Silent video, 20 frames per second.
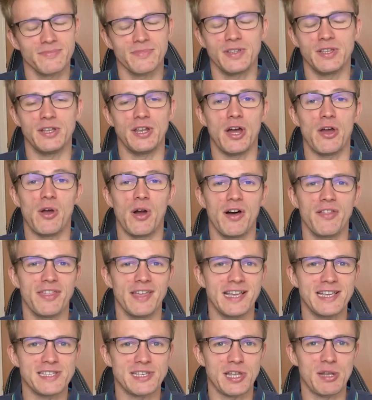You know, I
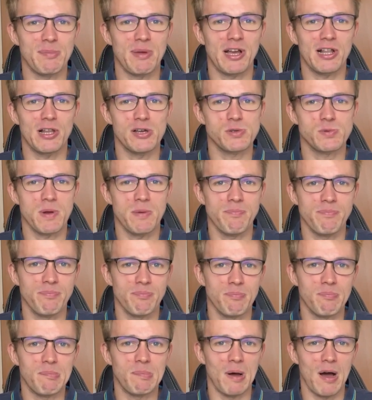think it's going to be a close one,
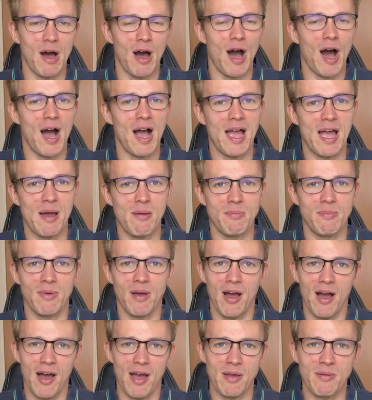but
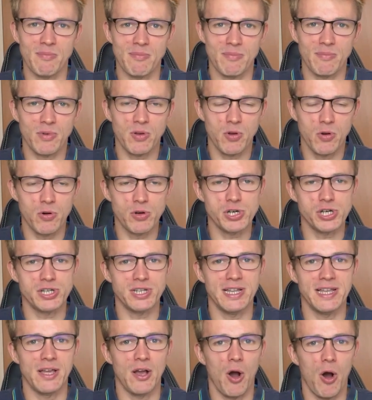I'm
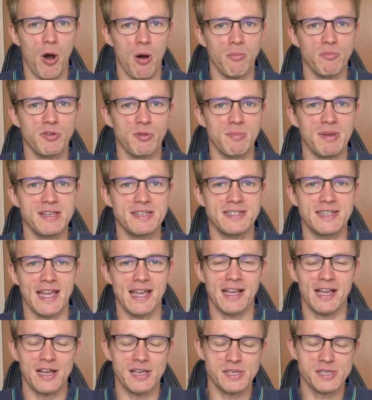cautiously
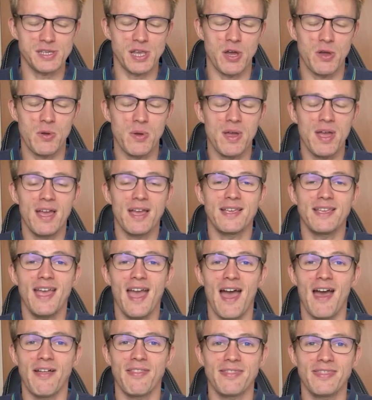optimistic. So
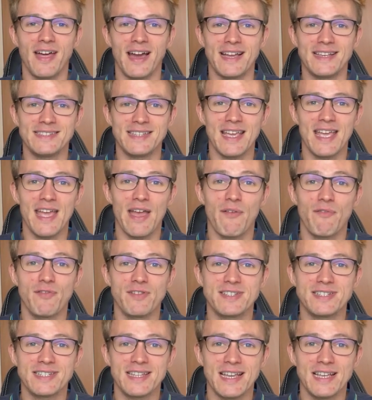yeah, that is it for
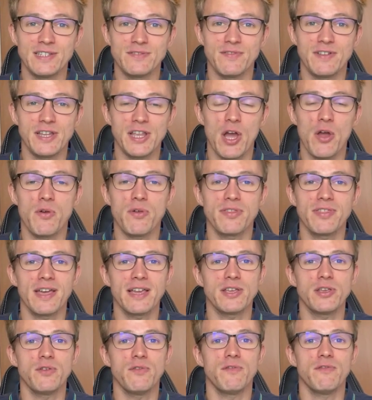today's video.
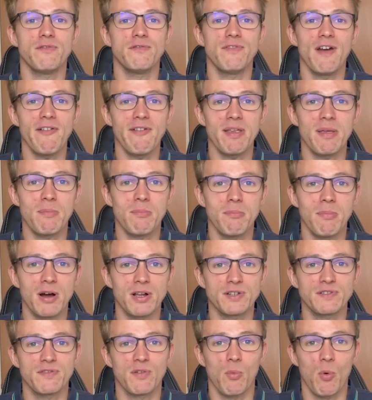Thank you very
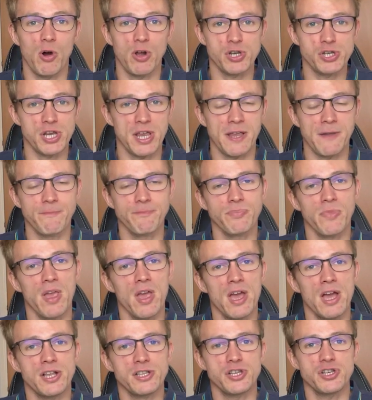much for watching.
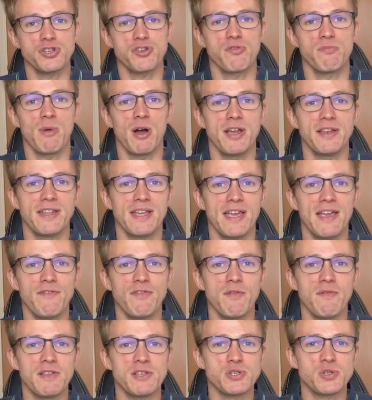Just a reminder, if
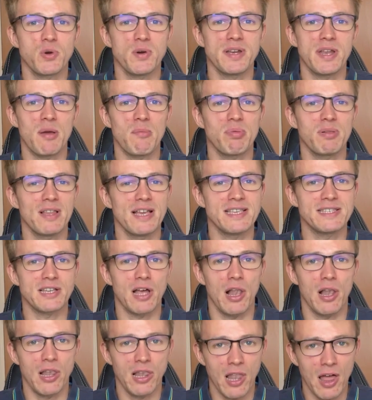you've enjoyed it, please
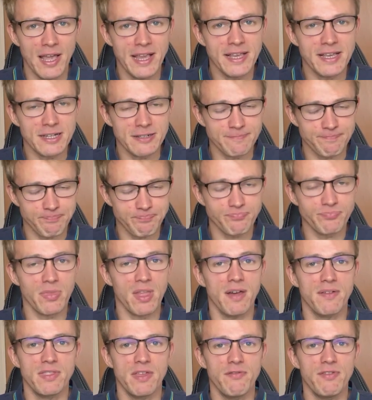like
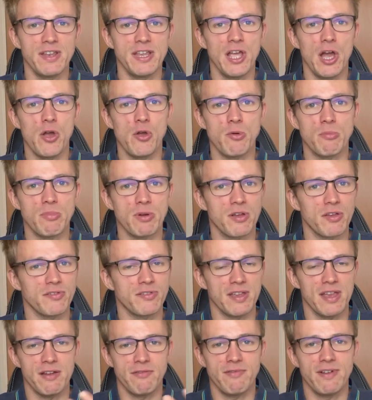the video, because
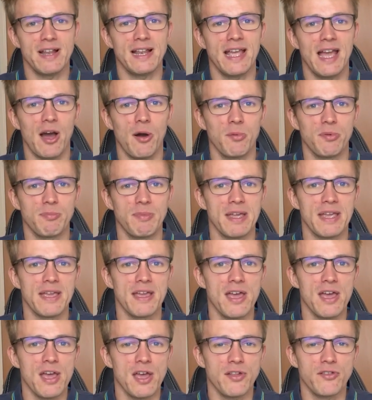it really helps me
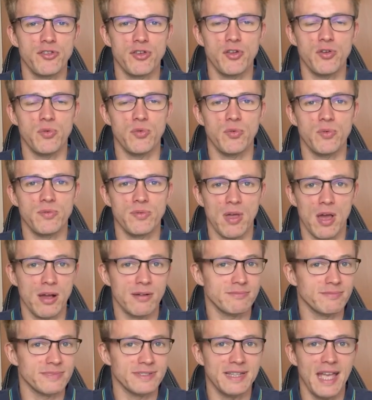to
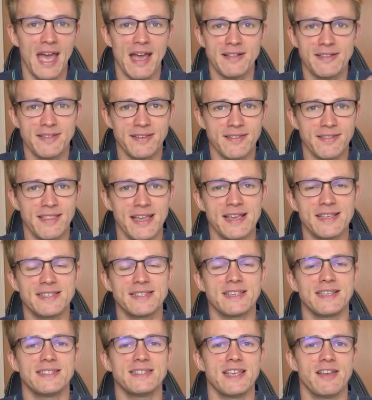get this
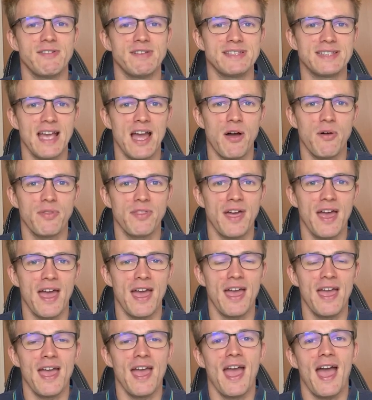series out
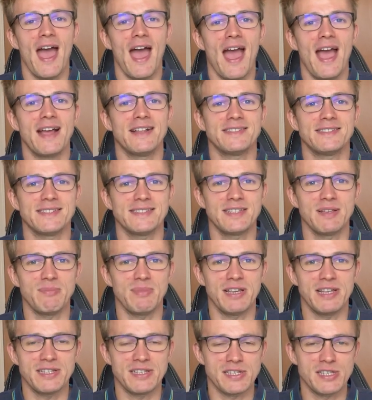there, and
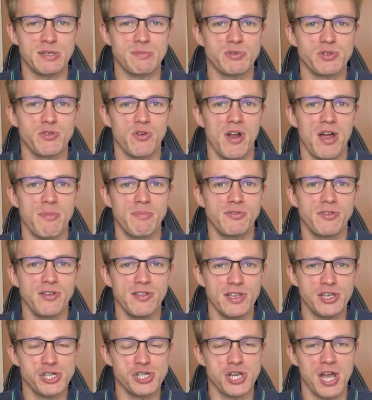similarly to subscribe to
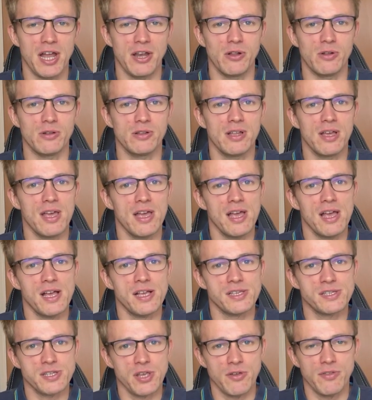this channel
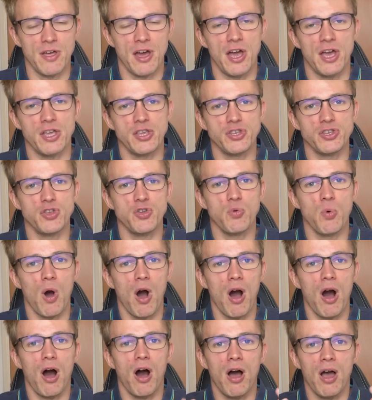so that you
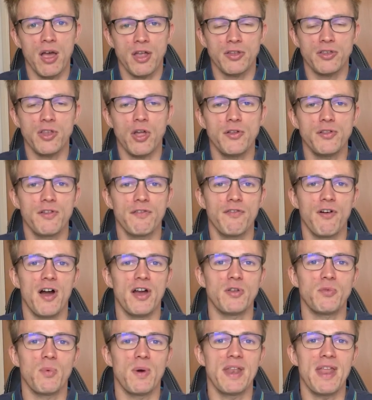are
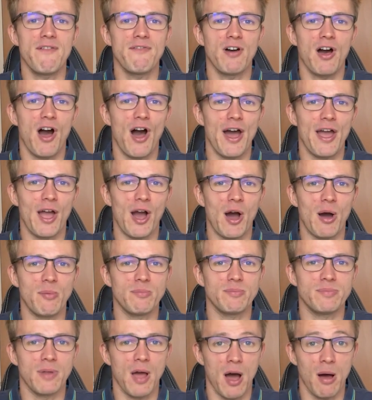notified whenever I
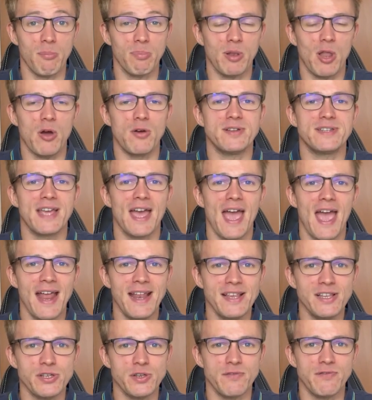upload
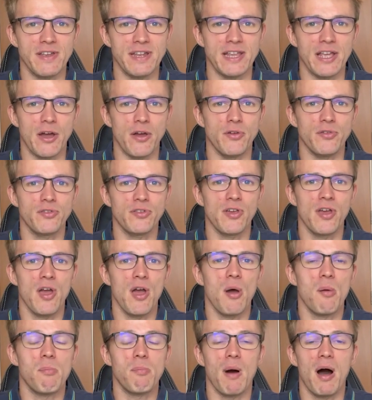any new videos.
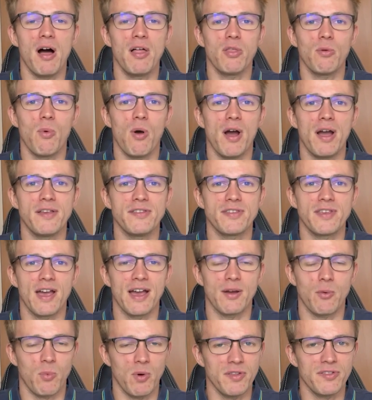But otherwise,
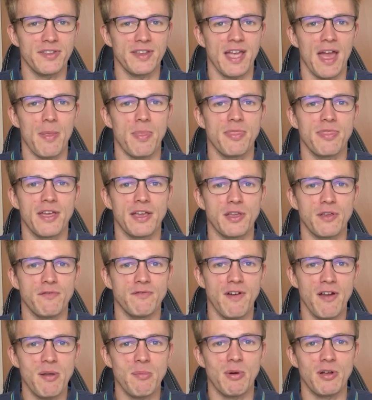once again, thank you
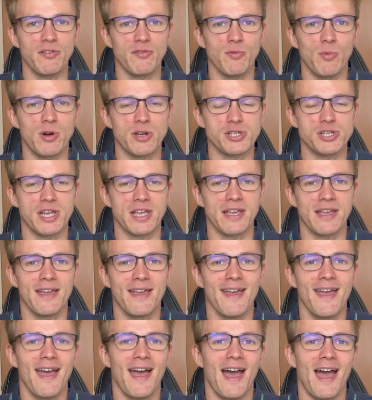very much for watching,
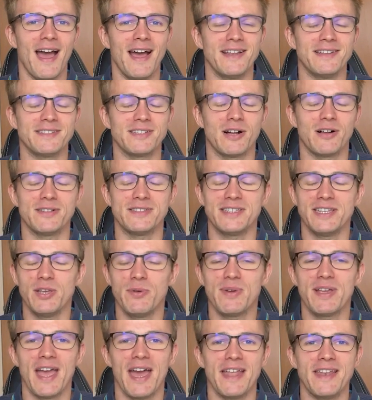and I'll see you
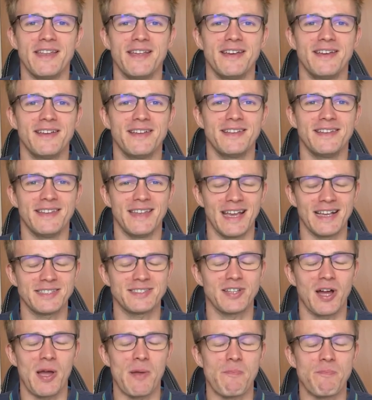again next
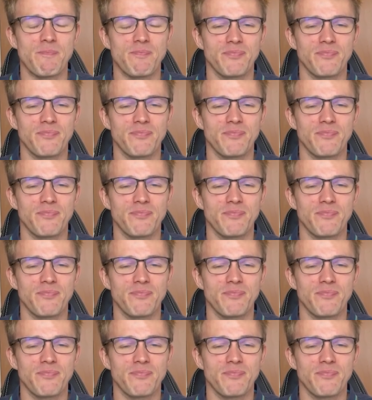time.